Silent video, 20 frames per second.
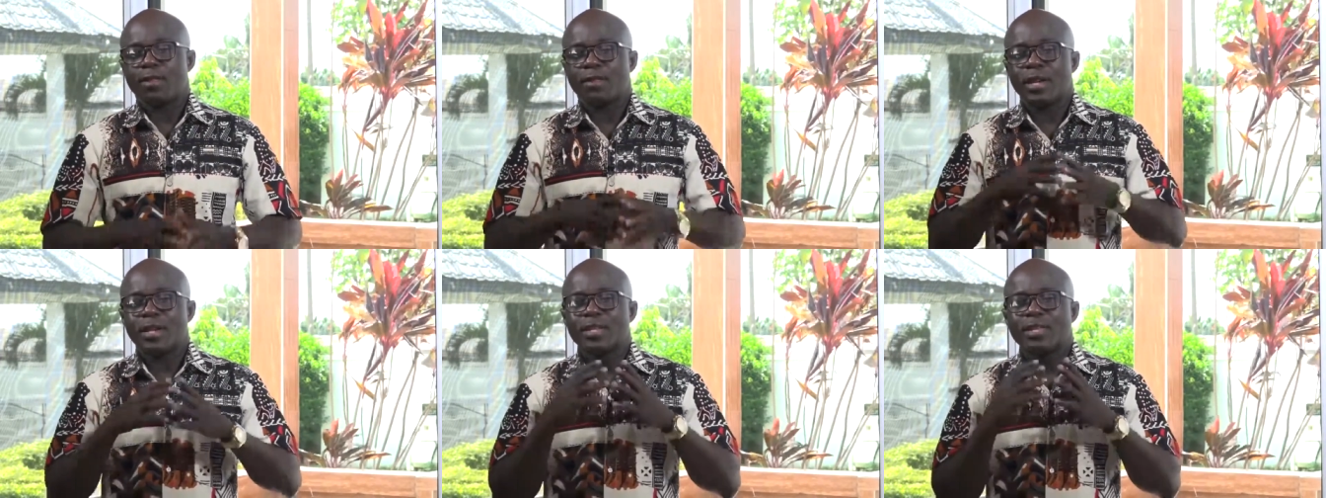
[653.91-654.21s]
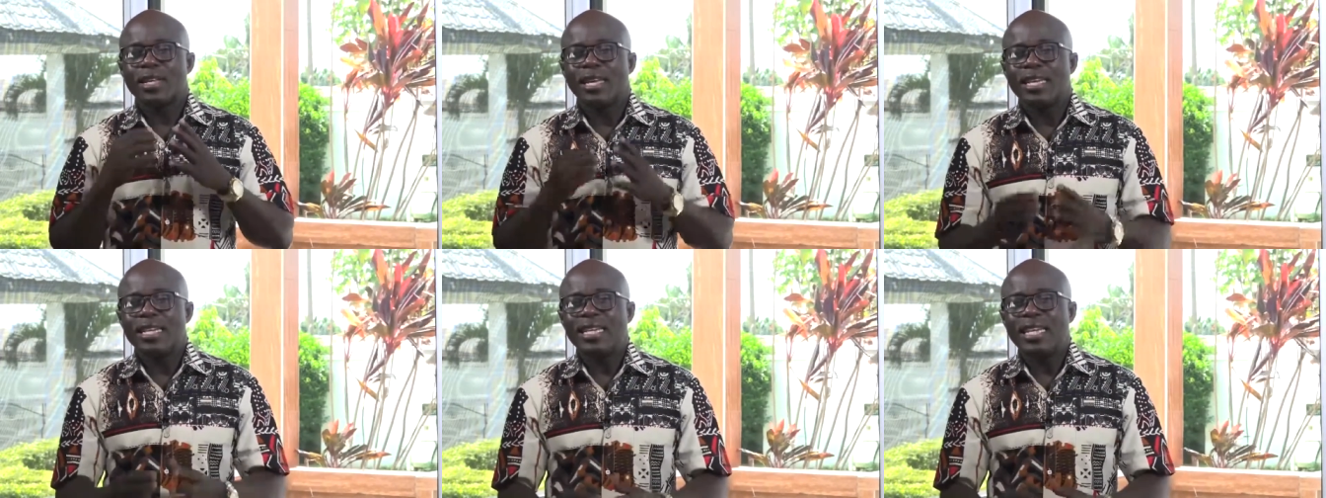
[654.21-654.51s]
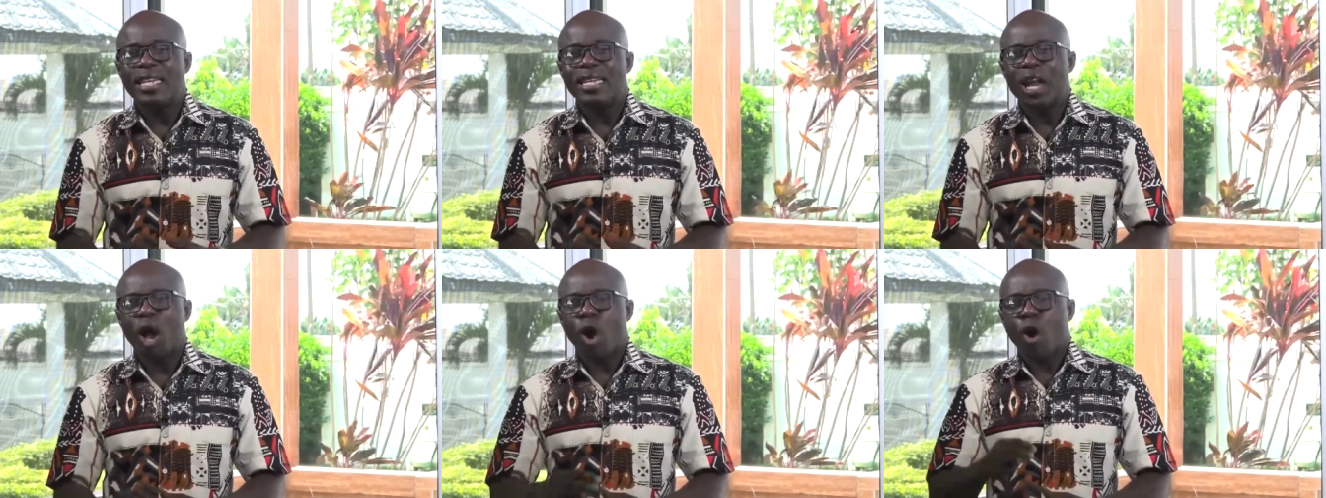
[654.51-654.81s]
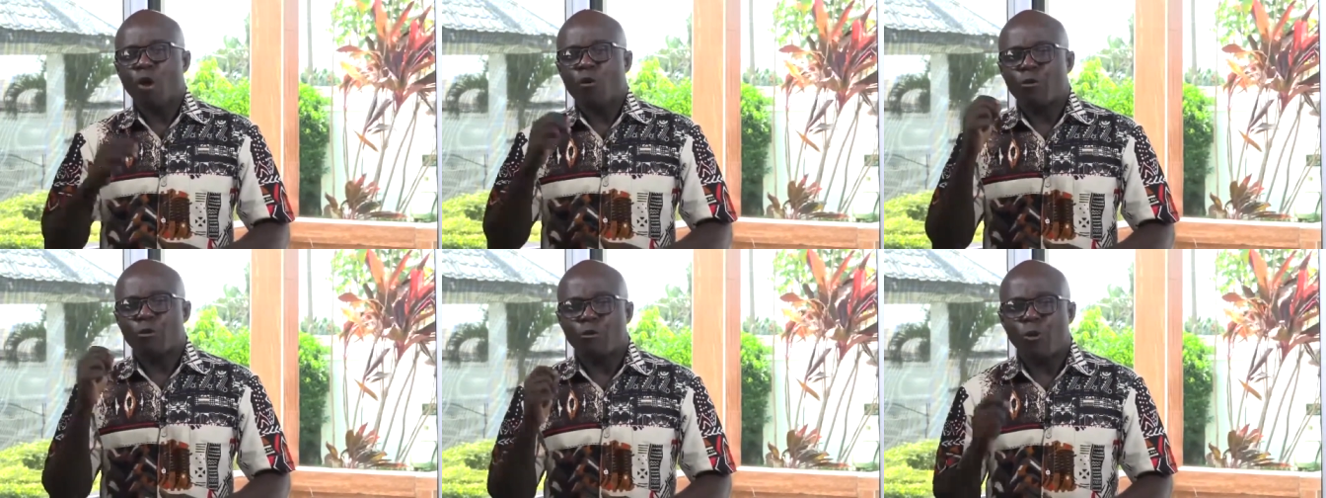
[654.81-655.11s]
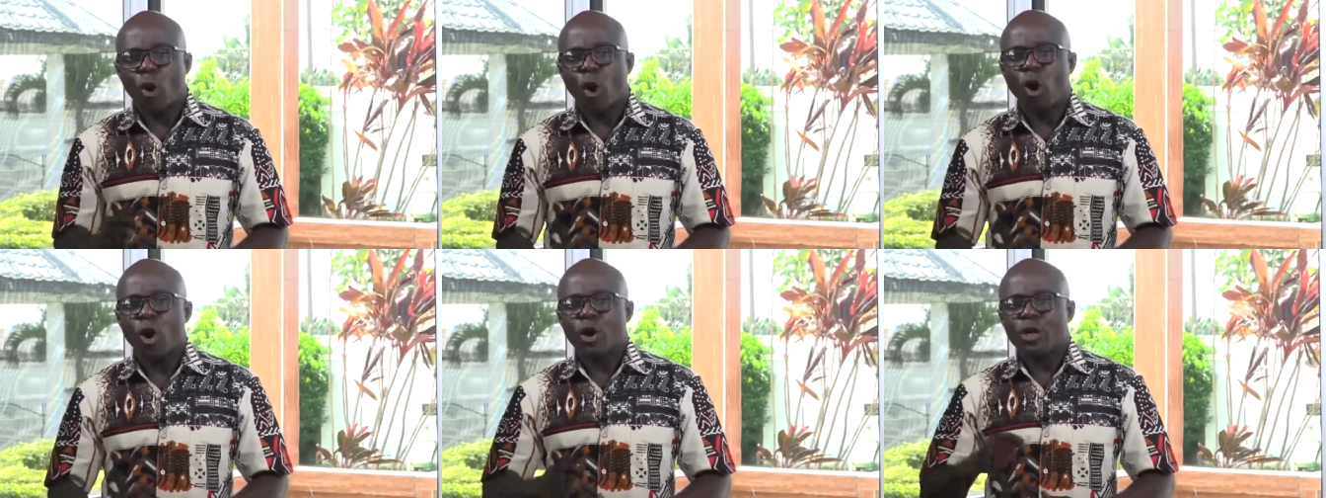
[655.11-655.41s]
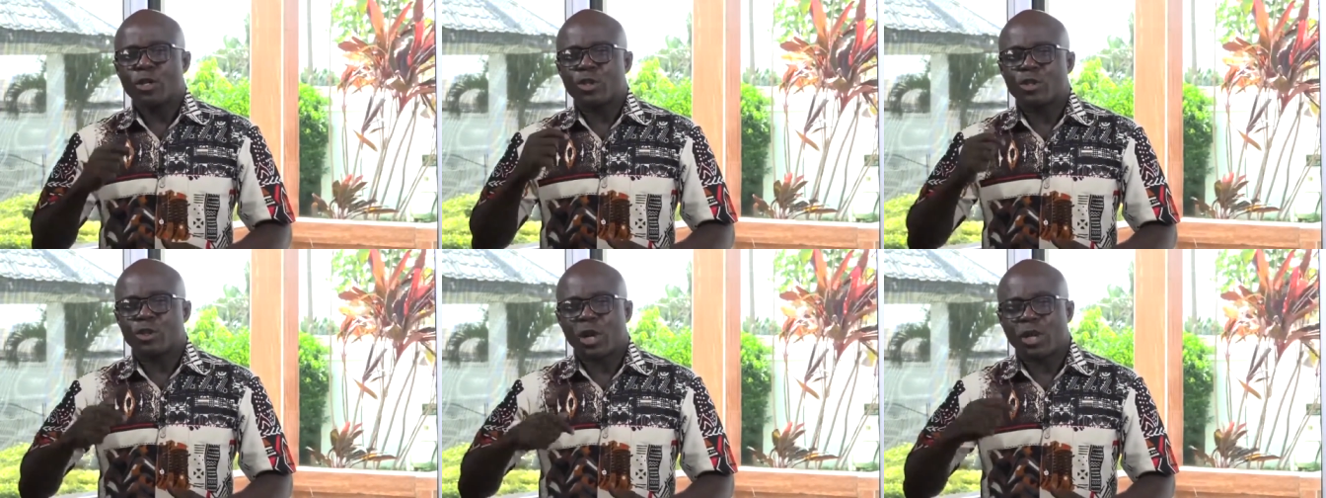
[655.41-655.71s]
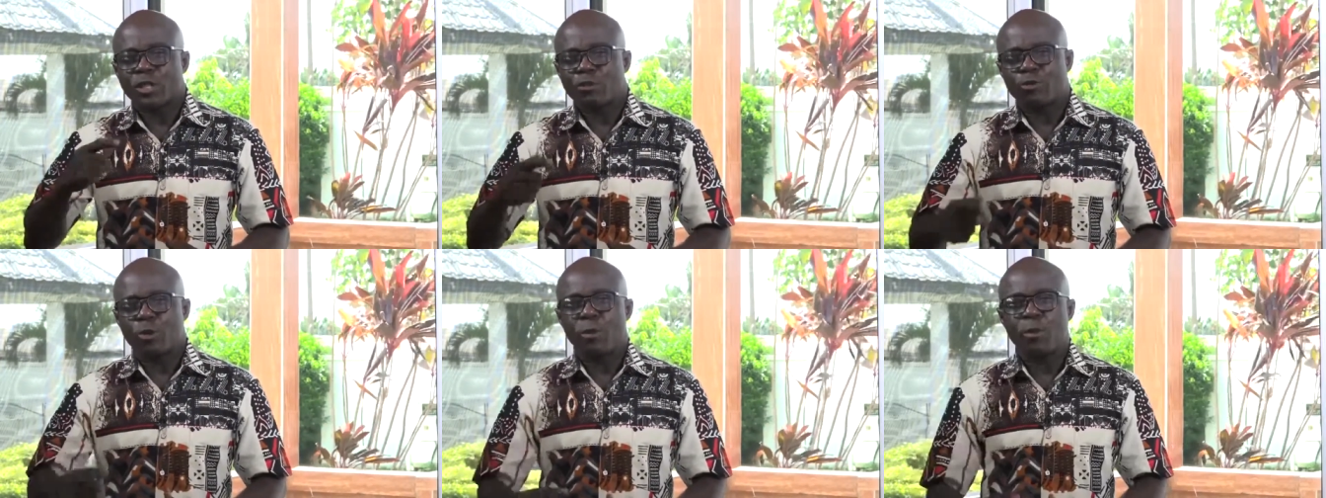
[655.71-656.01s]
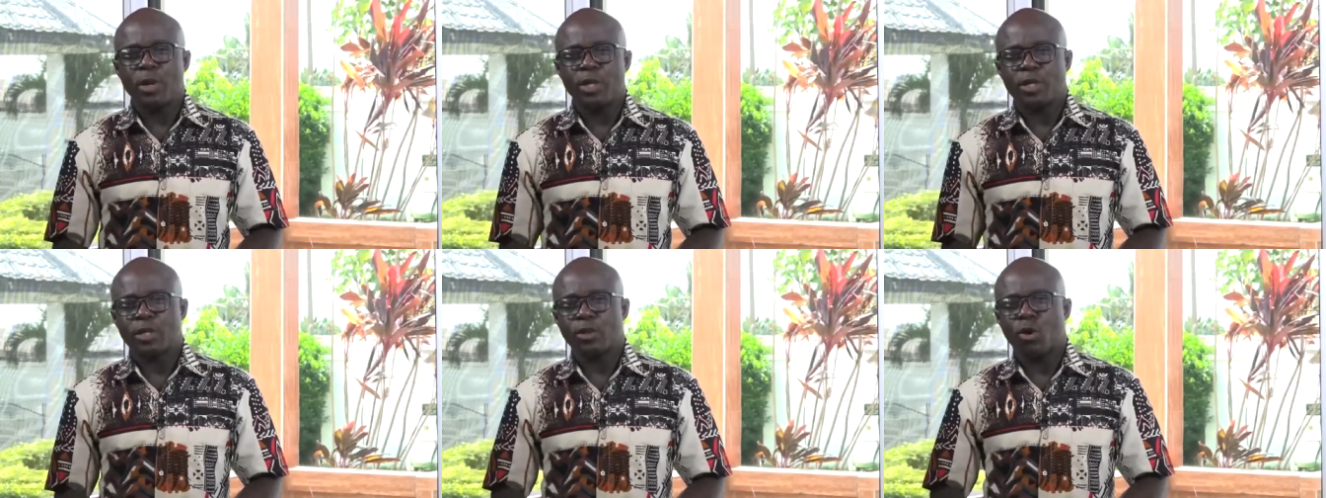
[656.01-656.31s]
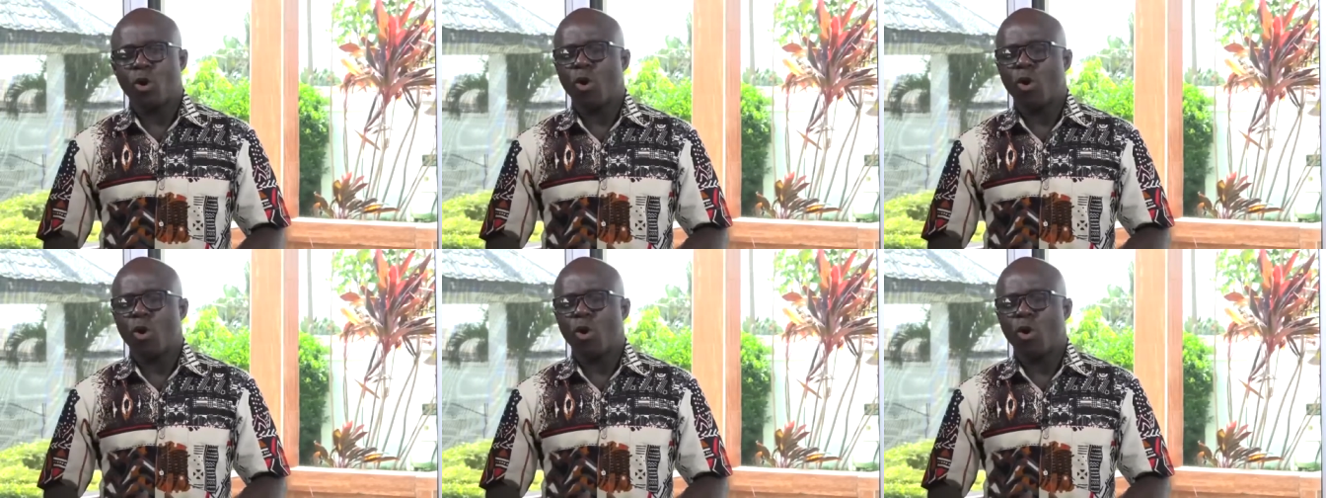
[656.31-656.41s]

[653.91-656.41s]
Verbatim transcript: There is the need for transformation.